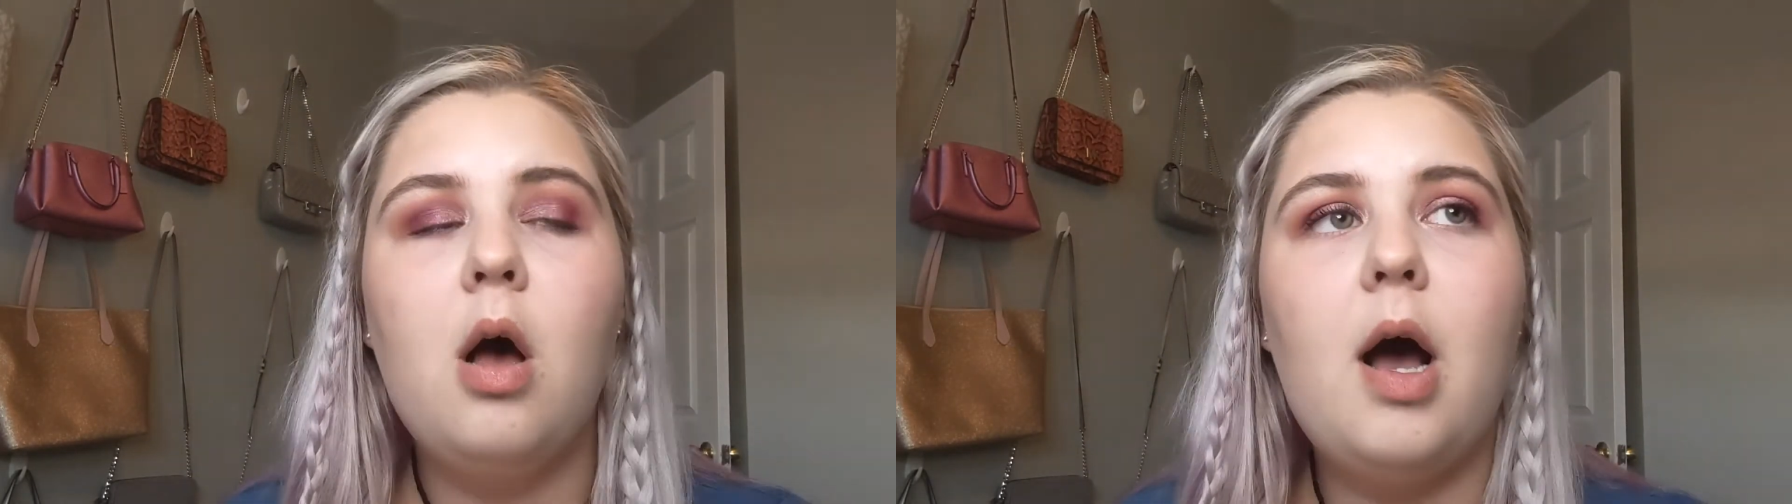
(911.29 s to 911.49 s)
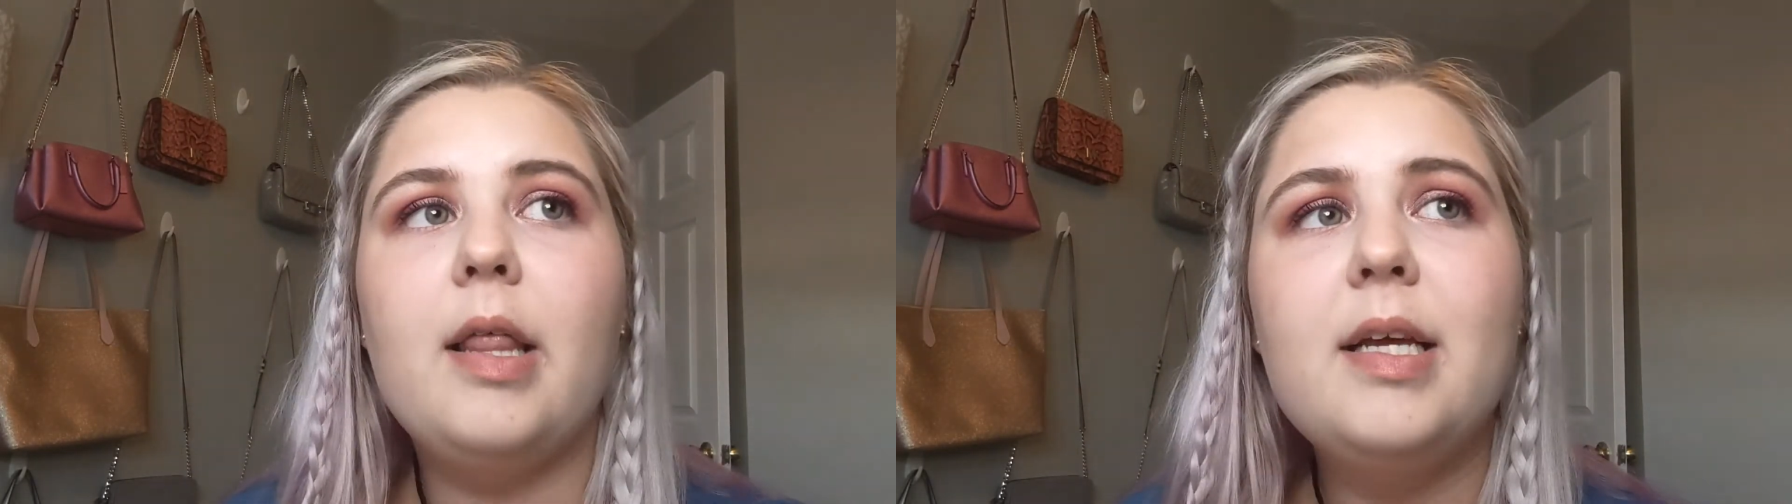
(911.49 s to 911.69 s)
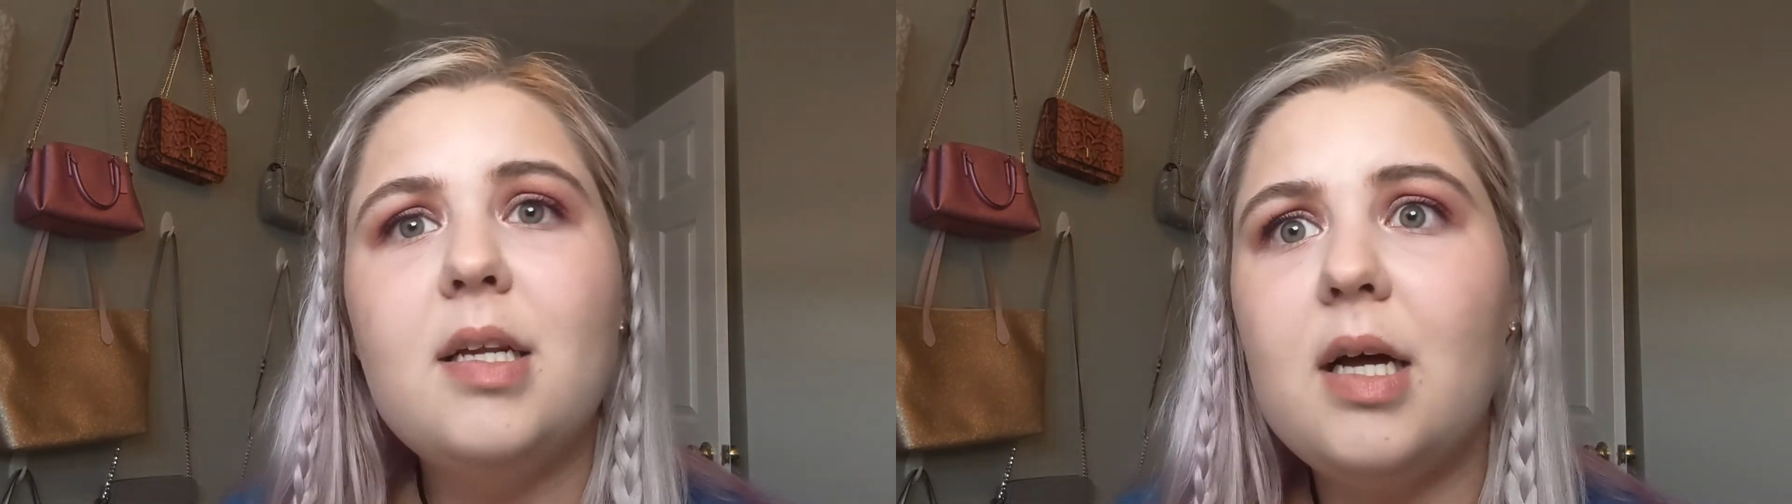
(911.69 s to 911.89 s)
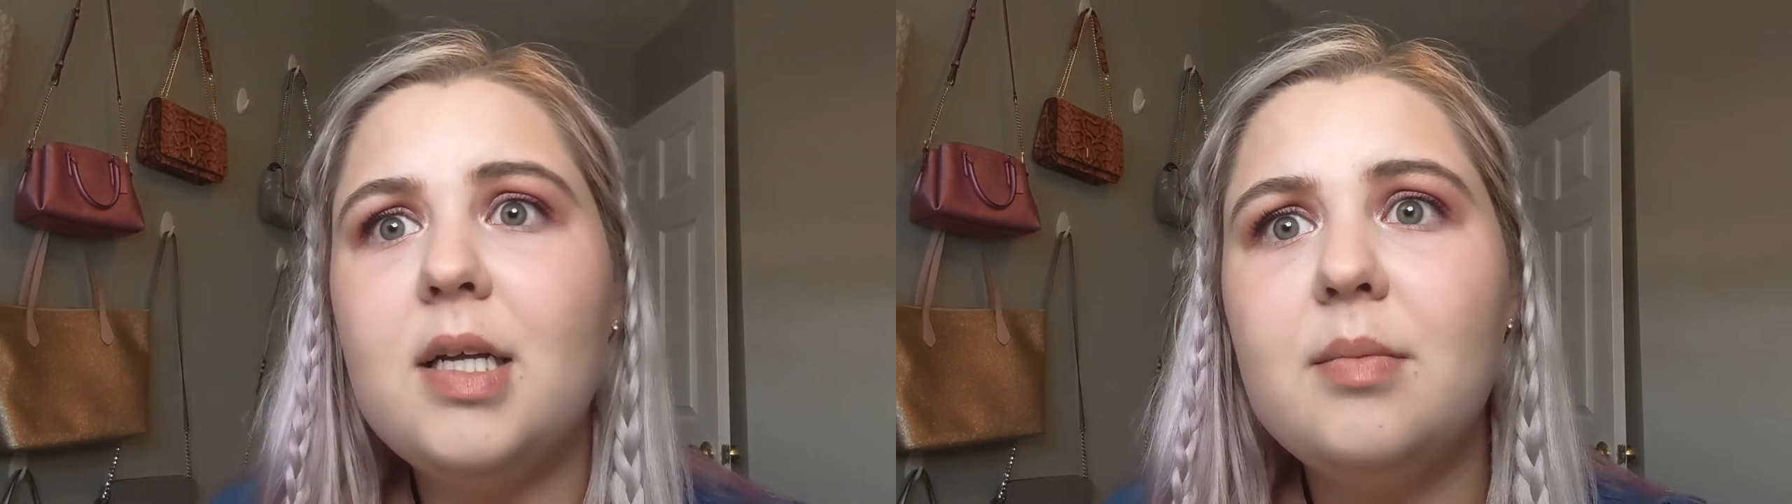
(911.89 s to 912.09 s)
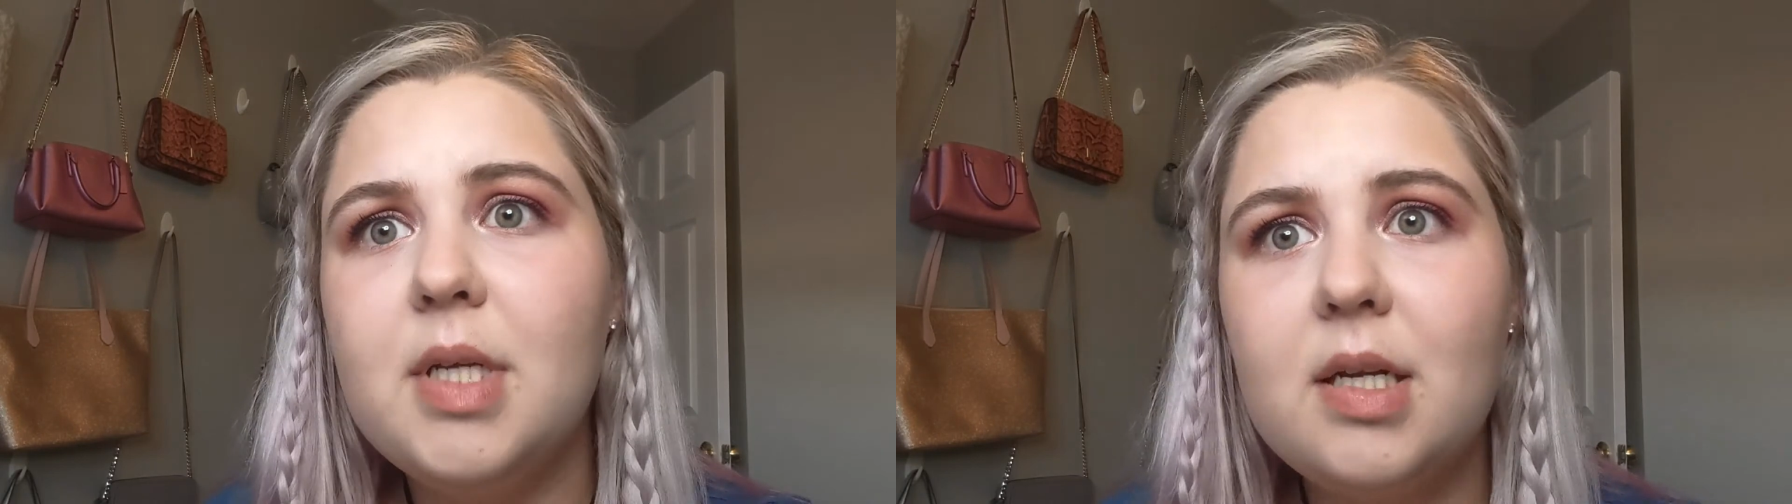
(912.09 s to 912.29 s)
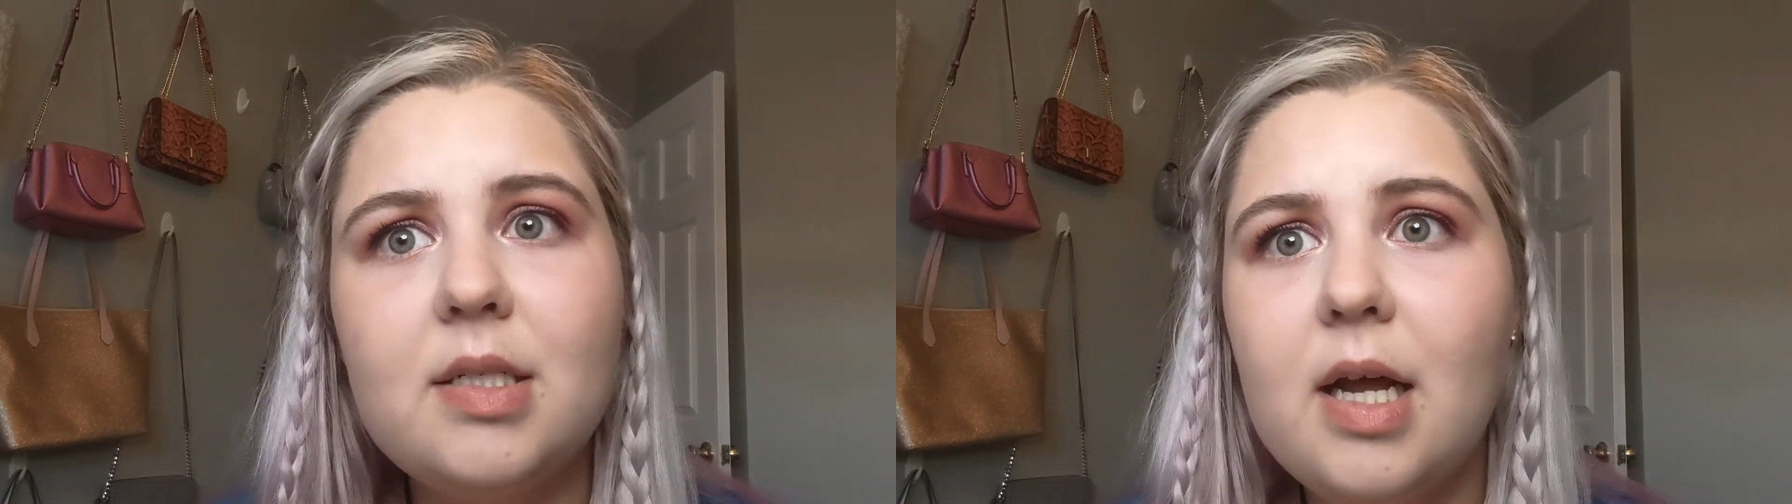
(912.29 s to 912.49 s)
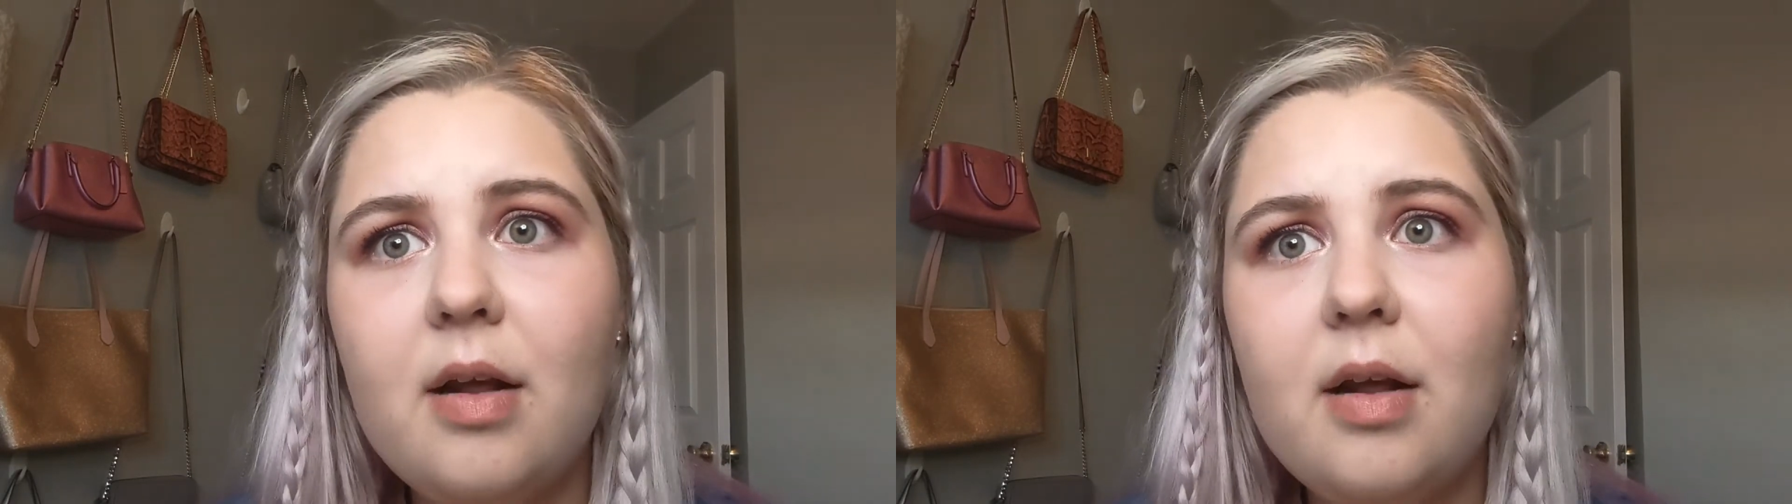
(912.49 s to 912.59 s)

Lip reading: I think 9 times out of 10